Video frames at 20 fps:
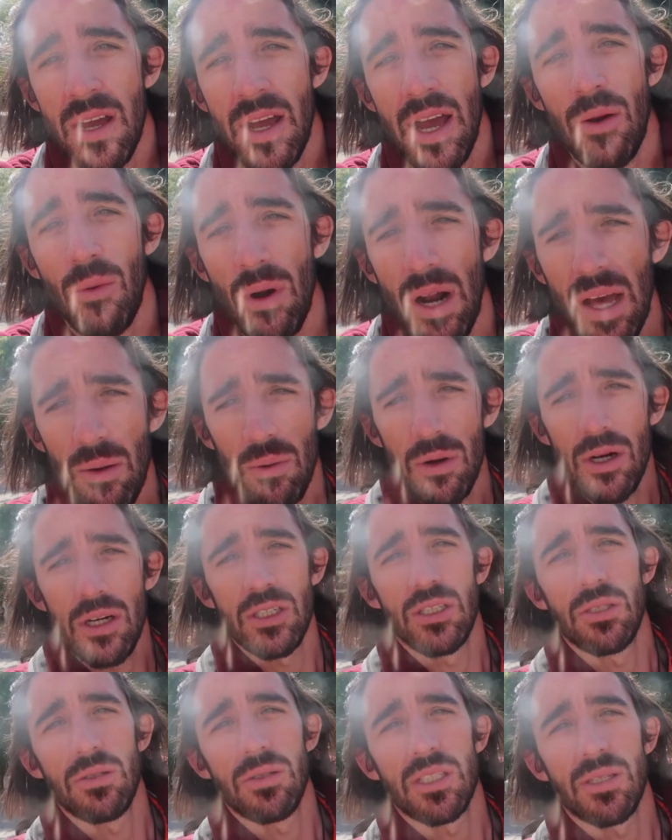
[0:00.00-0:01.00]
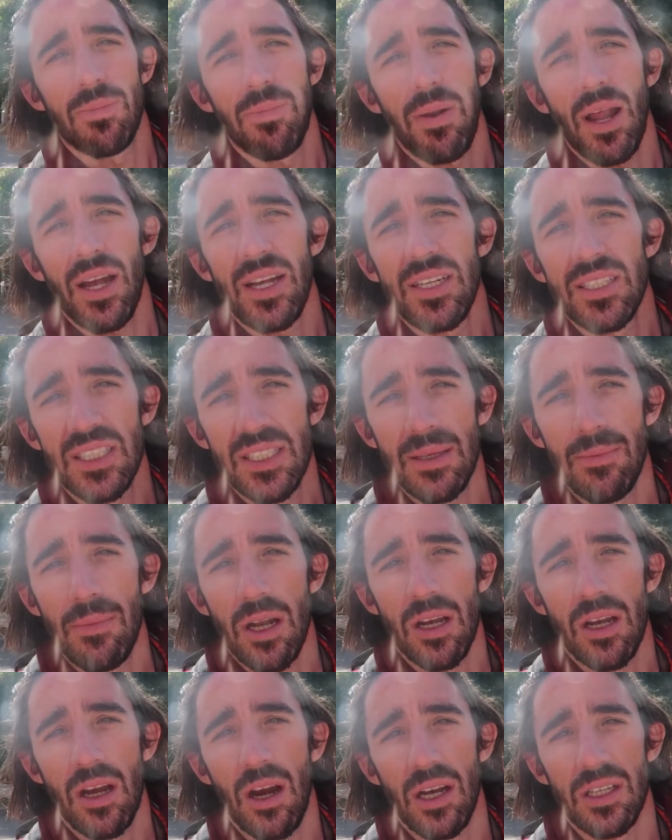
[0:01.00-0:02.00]
And what I want to do is apply a
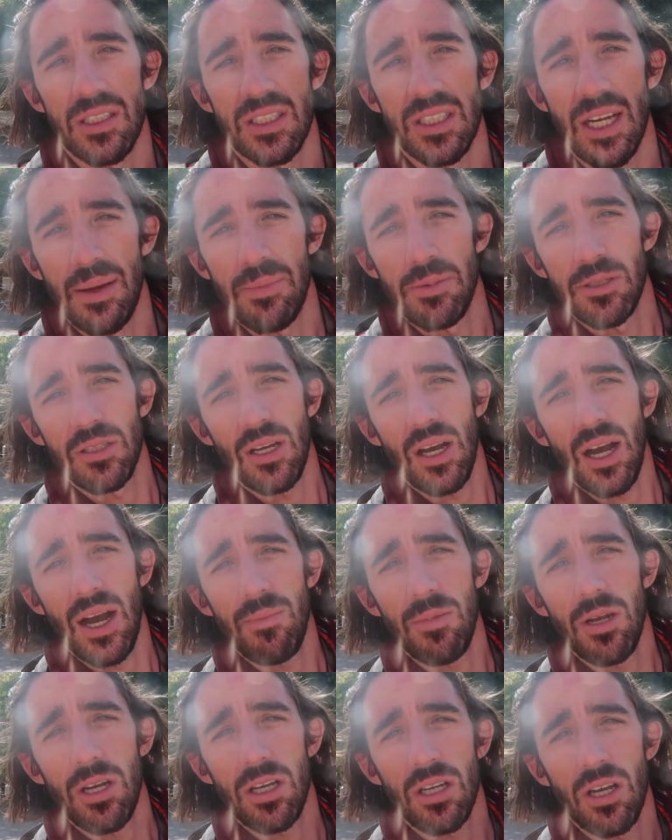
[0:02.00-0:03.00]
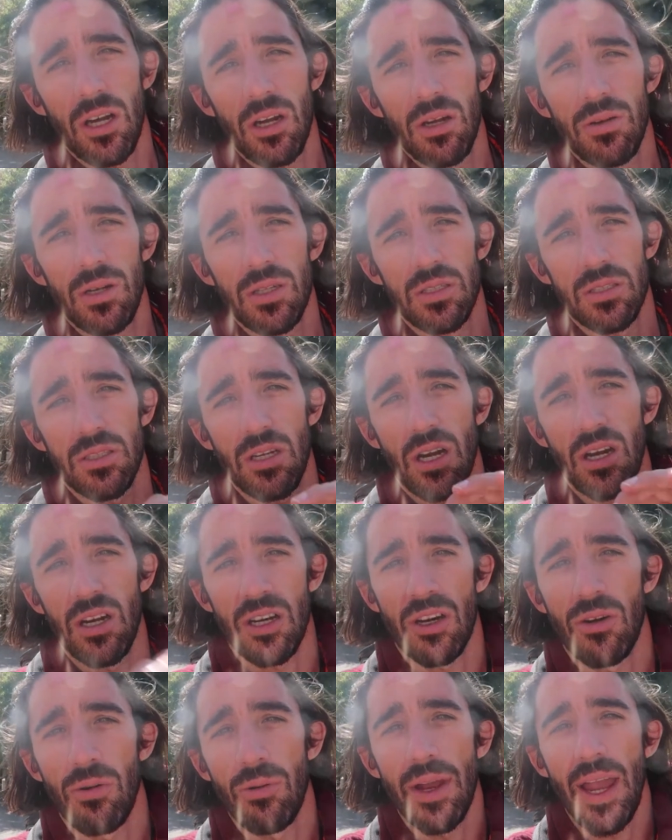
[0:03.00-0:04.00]
similar concept. So I'm going to go and start
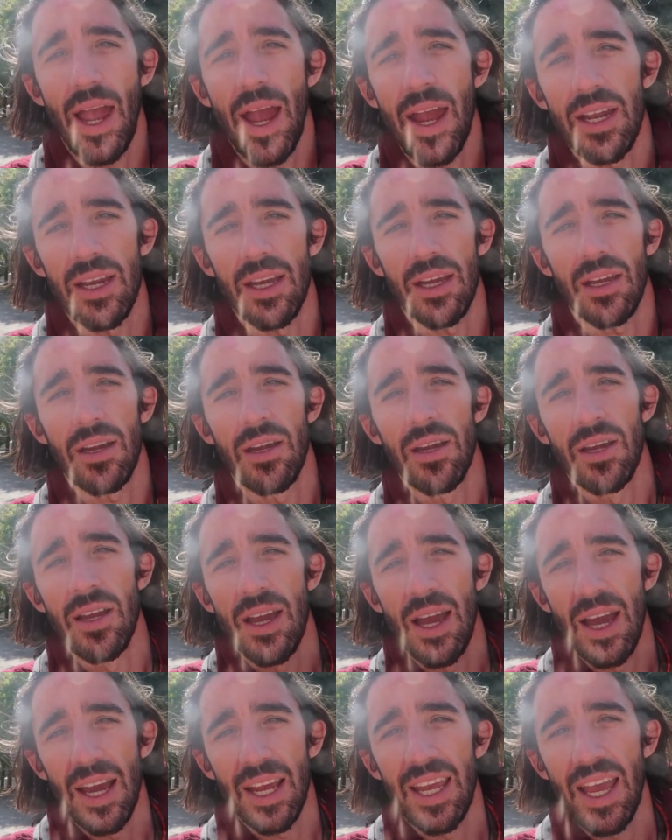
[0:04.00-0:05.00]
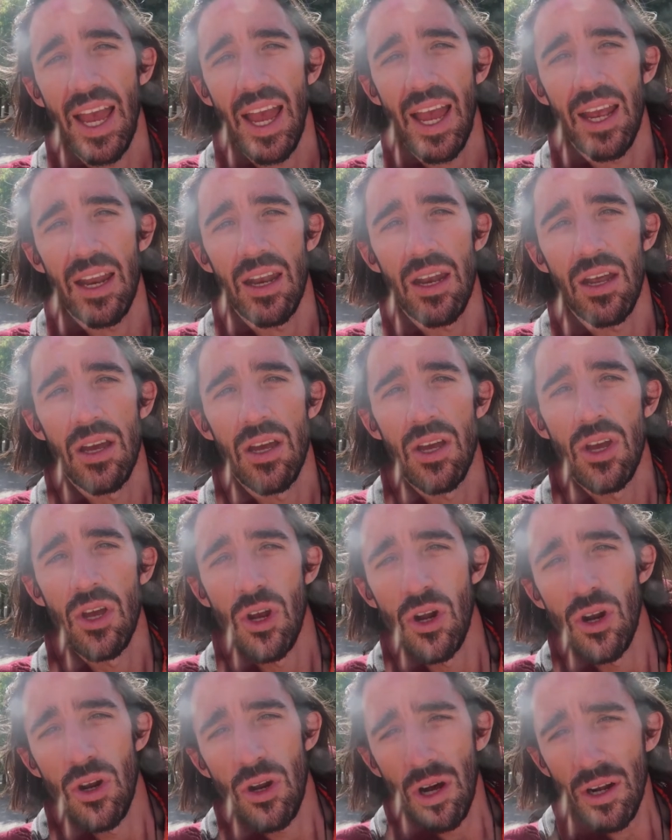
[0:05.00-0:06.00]
creating again,
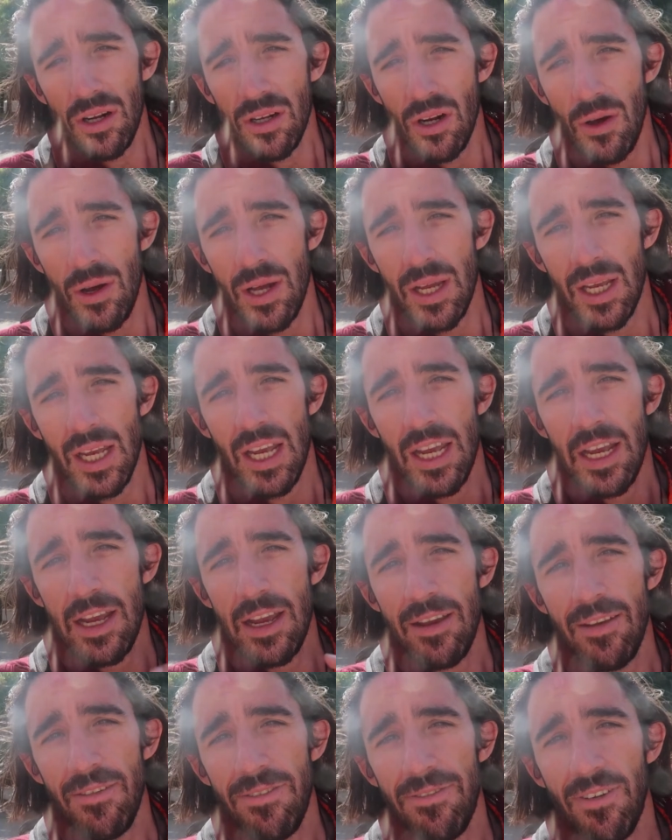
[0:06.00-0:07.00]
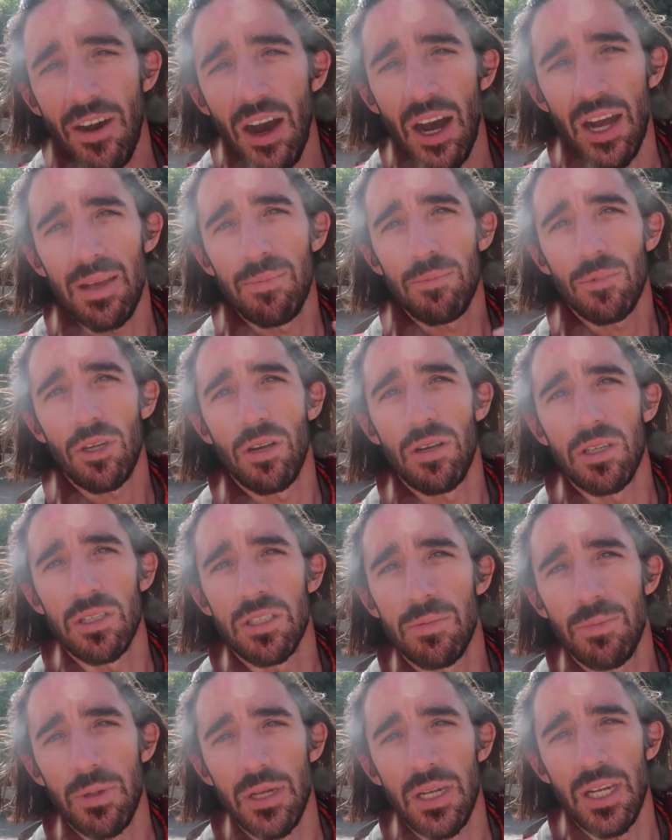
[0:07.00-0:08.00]
not knowing if I'm going
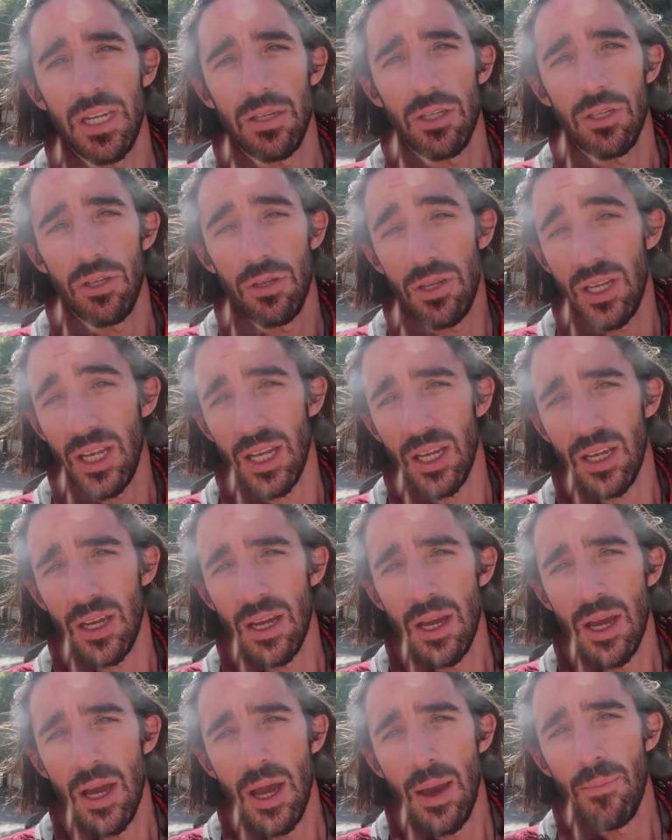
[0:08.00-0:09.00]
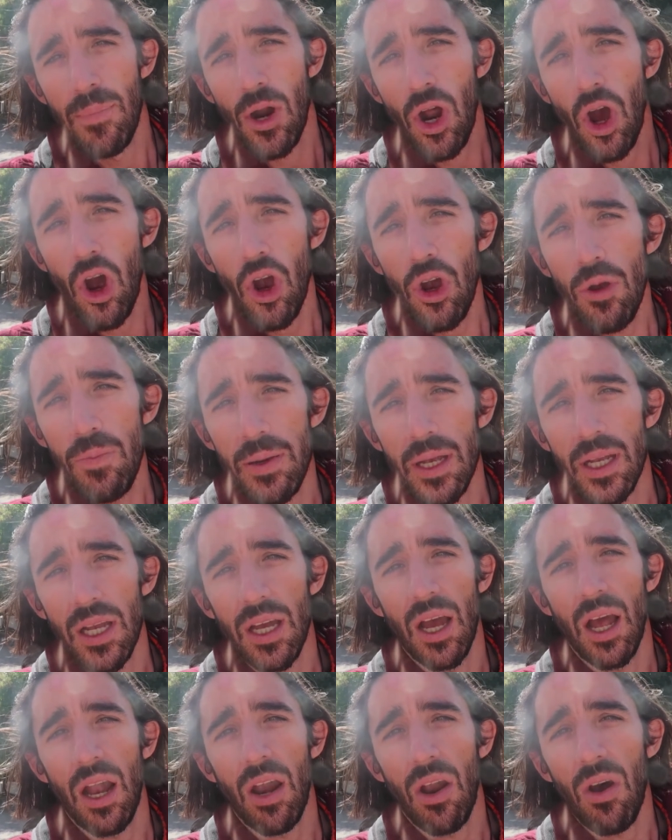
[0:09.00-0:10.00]
to be unique, but
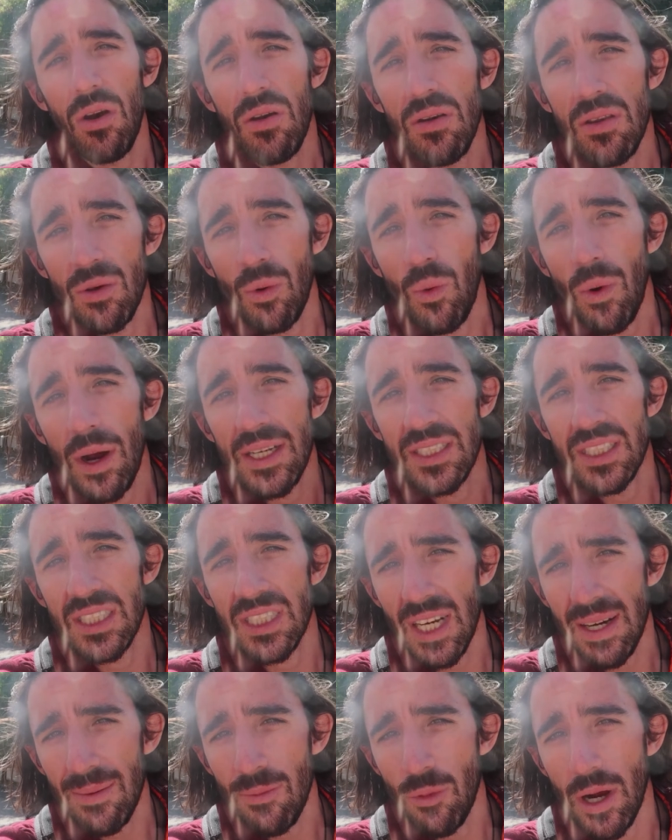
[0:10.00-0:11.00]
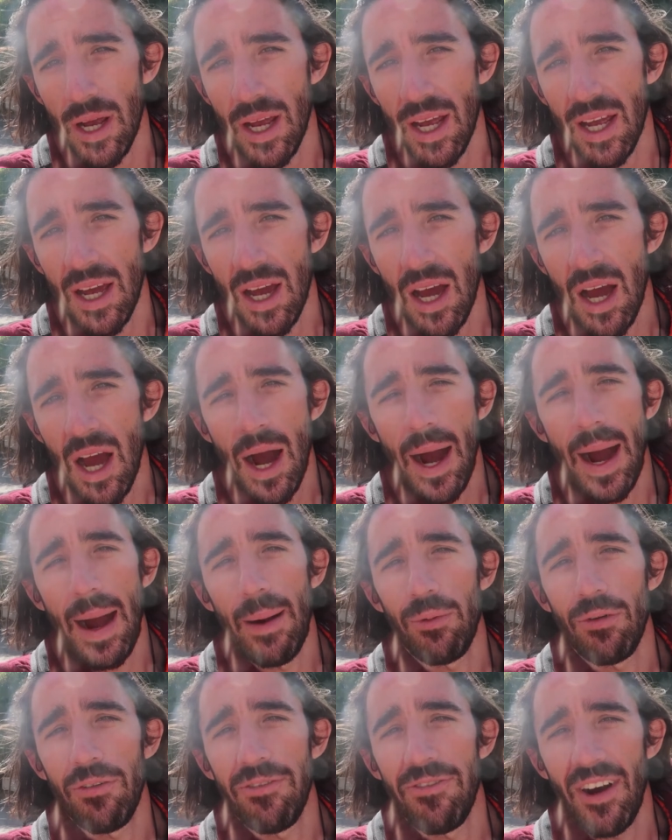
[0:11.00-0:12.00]
hoping along the way somewhere I
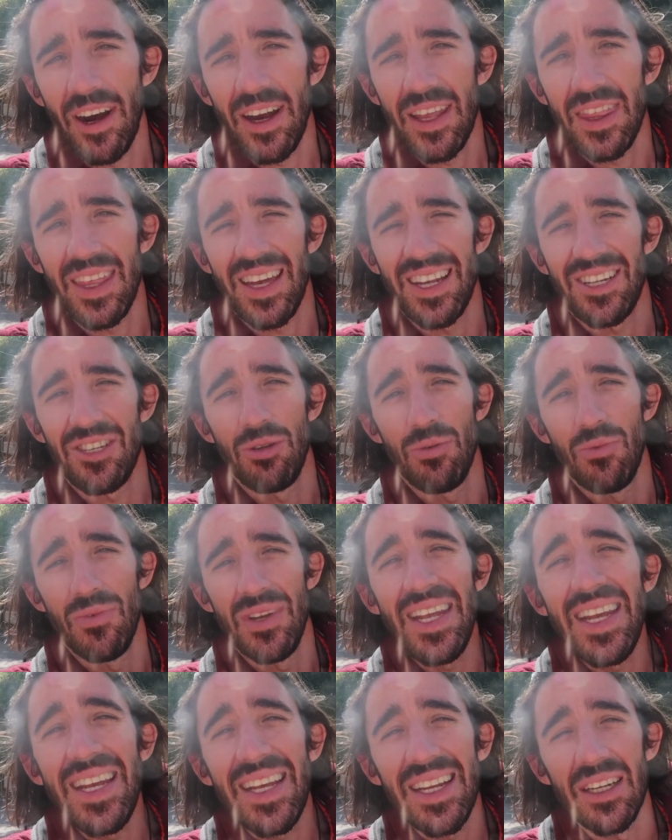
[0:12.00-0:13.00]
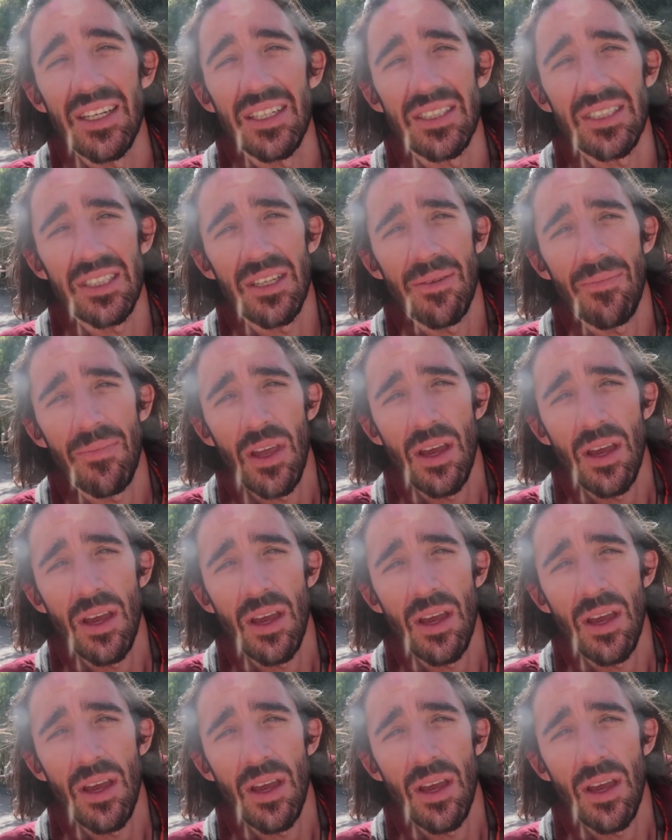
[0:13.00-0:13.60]
will find that uniqueness.